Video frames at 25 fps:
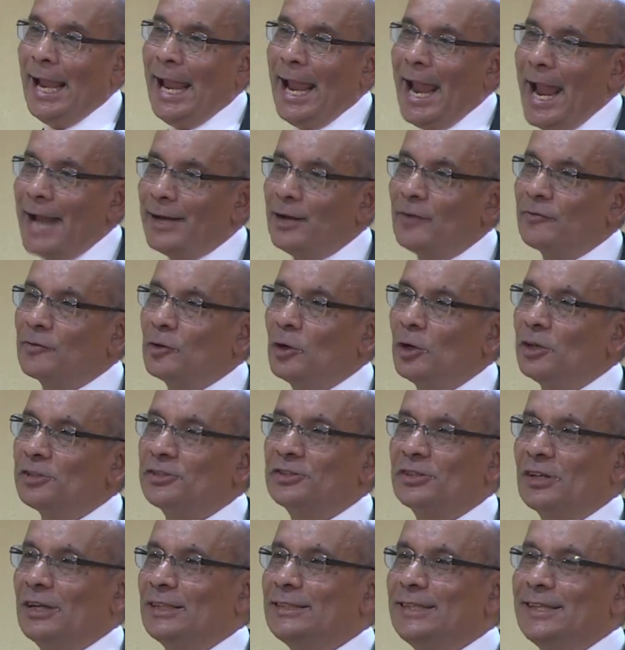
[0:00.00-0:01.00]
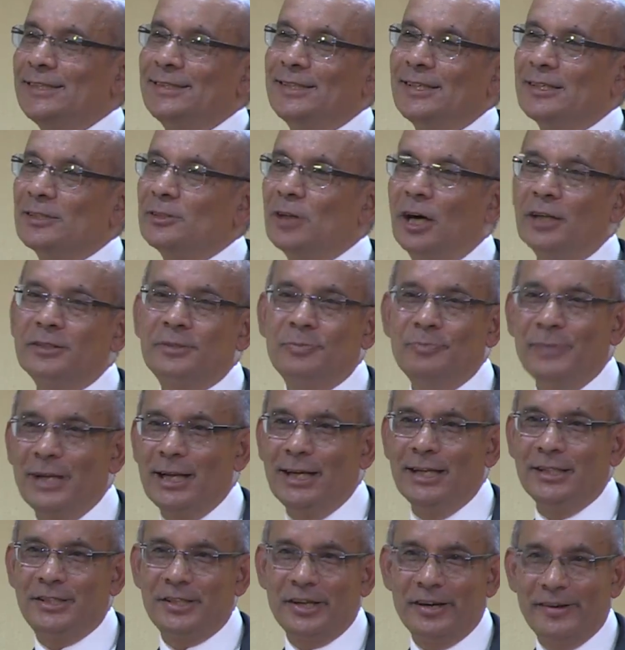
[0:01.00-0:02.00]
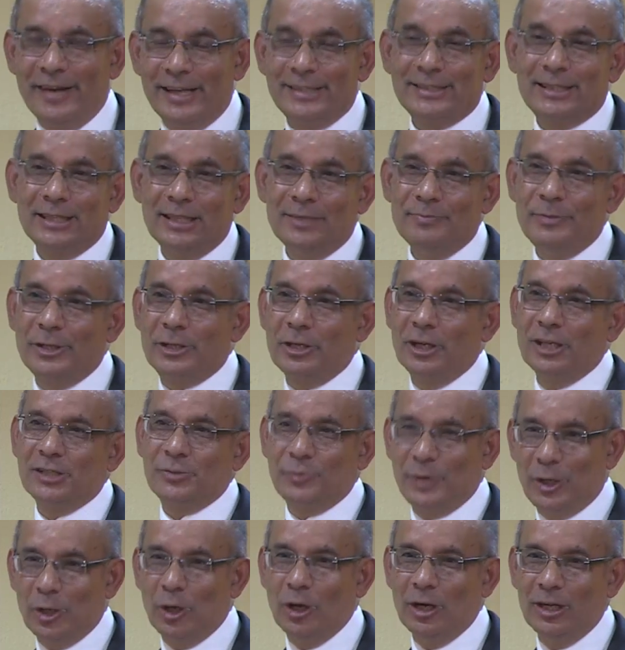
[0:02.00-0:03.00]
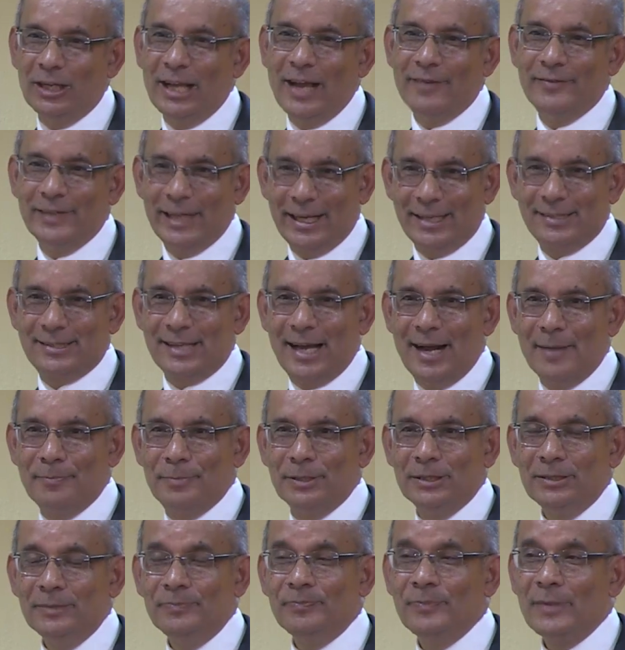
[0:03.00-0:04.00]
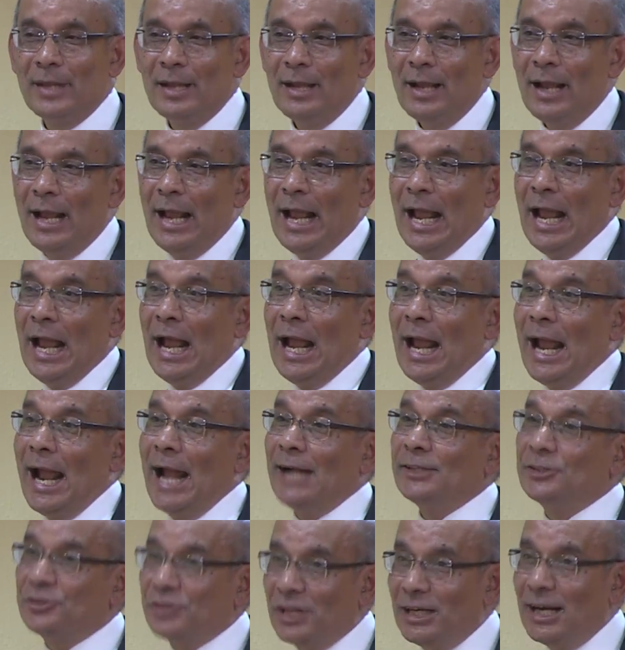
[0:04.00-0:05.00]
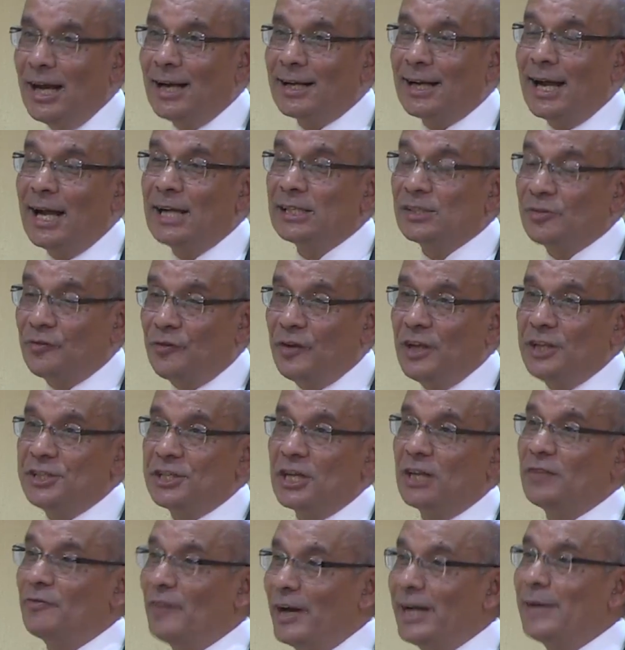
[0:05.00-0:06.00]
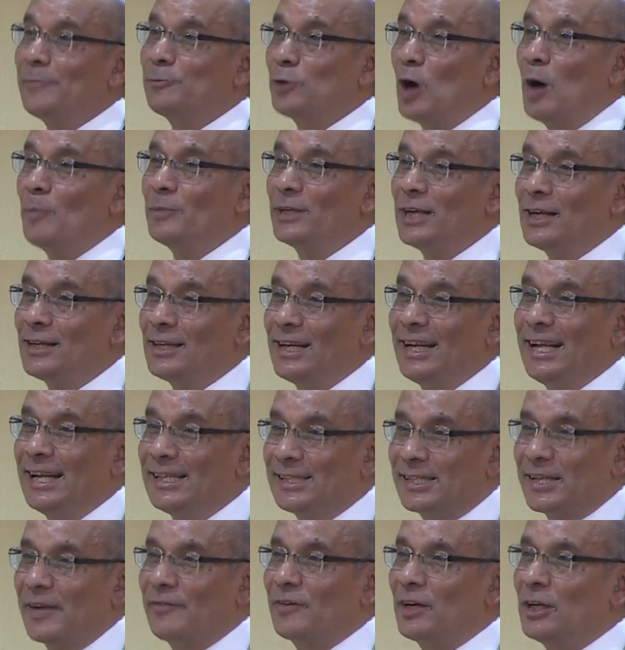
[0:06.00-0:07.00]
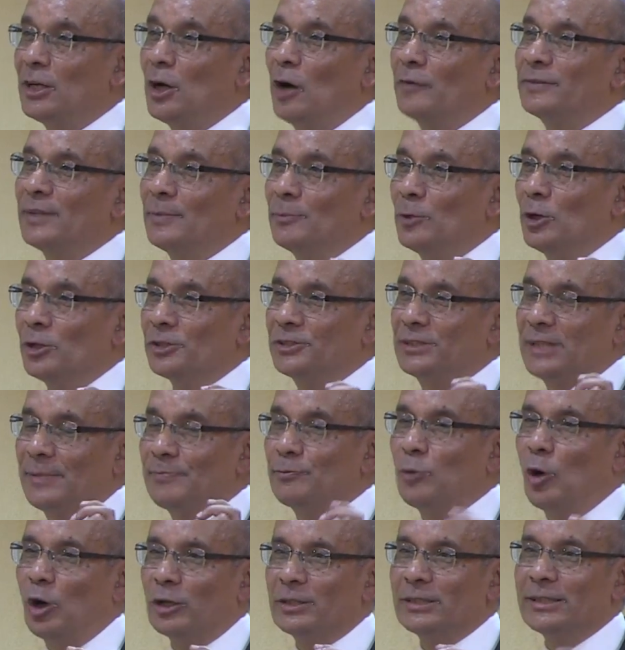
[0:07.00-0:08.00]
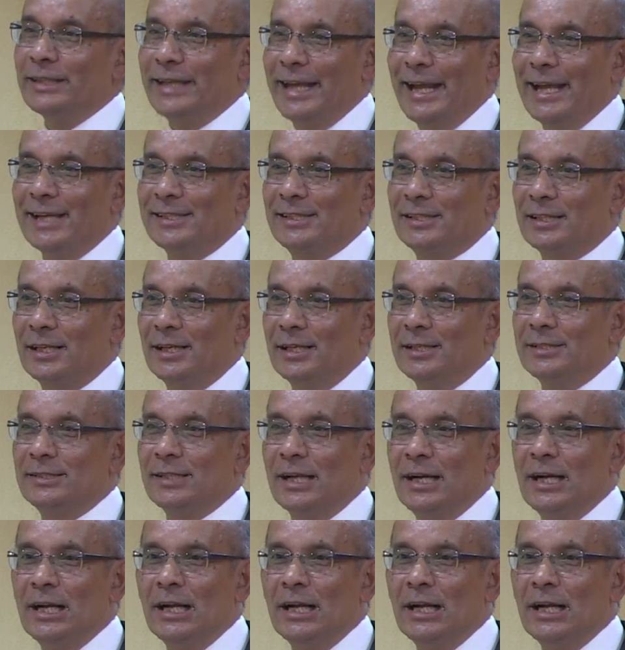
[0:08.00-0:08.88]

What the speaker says: And of course, this is not merely theoretical because we all have an example. And Sri Lanka has featured very prominently in several of the most important cases